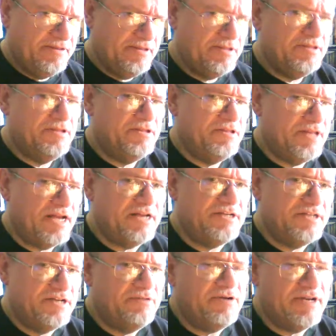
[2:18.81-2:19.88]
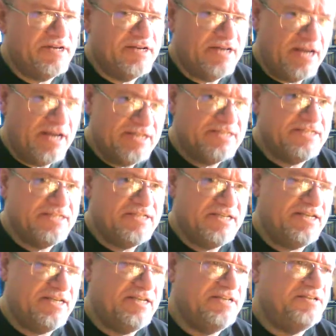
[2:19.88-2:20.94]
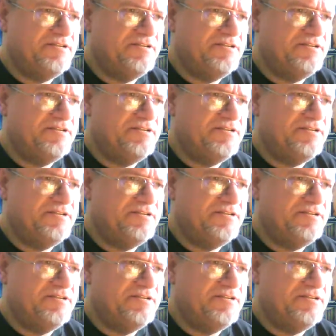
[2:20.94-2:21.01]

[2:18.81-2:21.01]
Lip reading: This is actually quite a nice tea.